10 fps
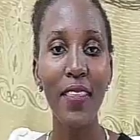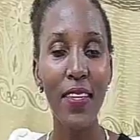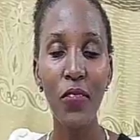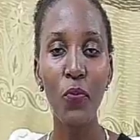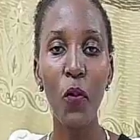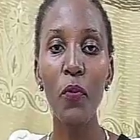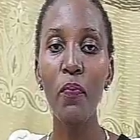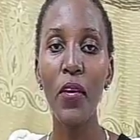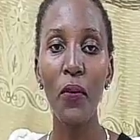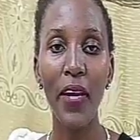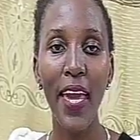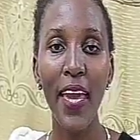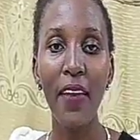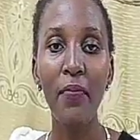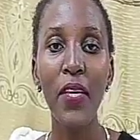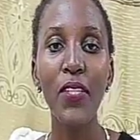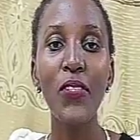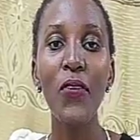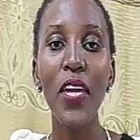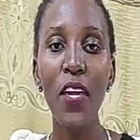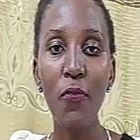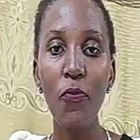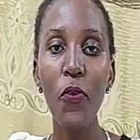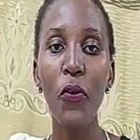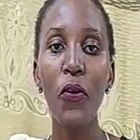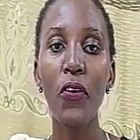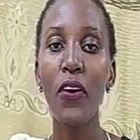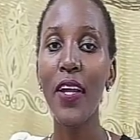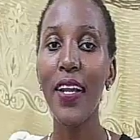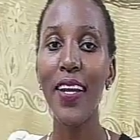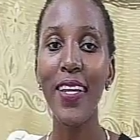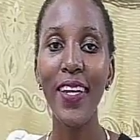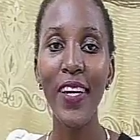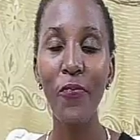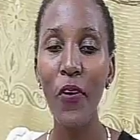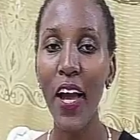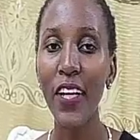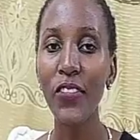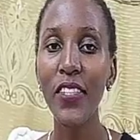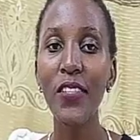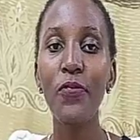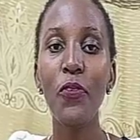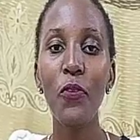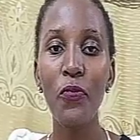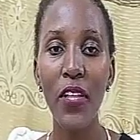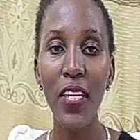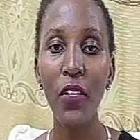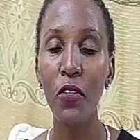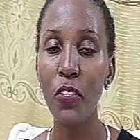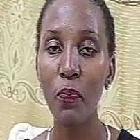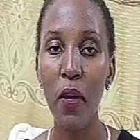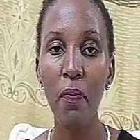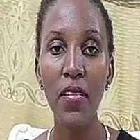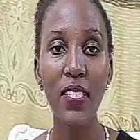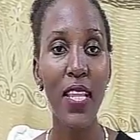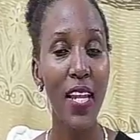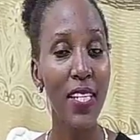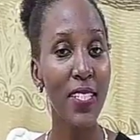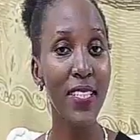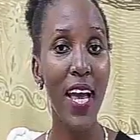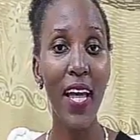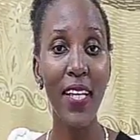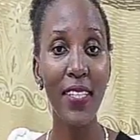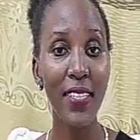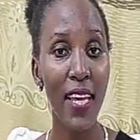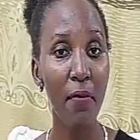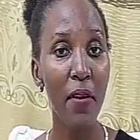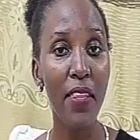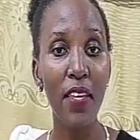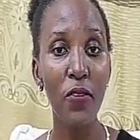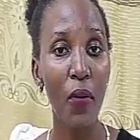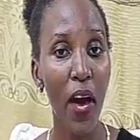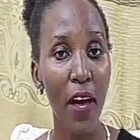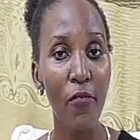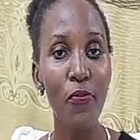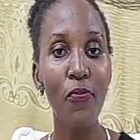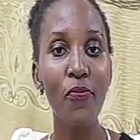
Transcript: Things won't be okay. So if you're actually fulfilling God's purpose, that is an assignment that you have